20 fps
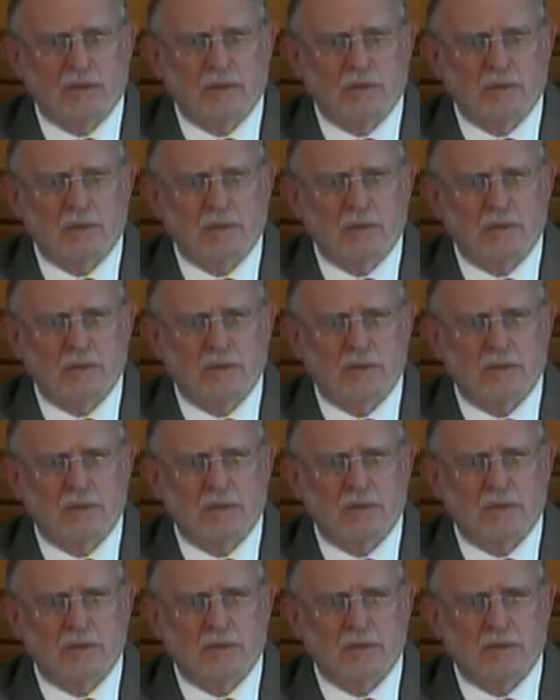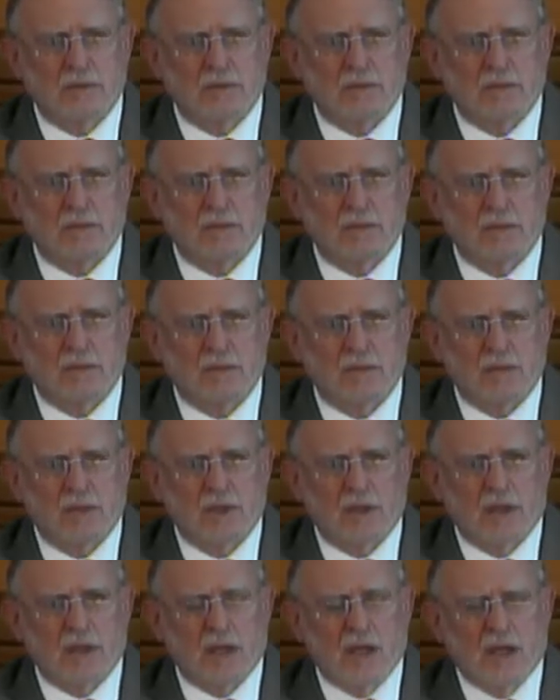
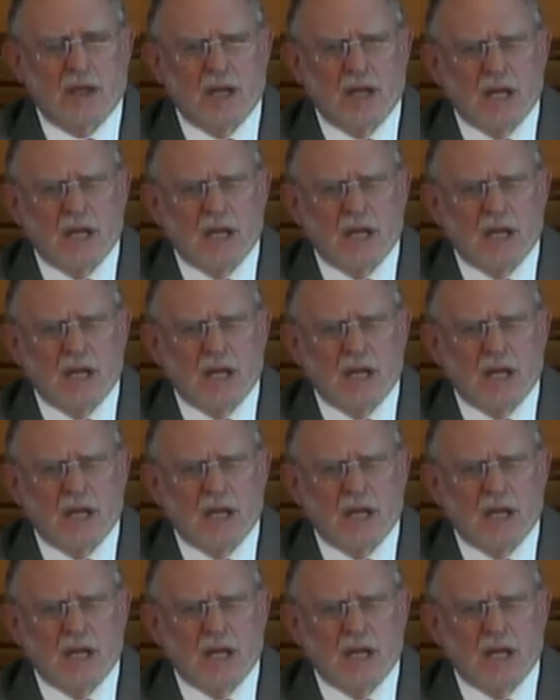No one is speaking in this clip.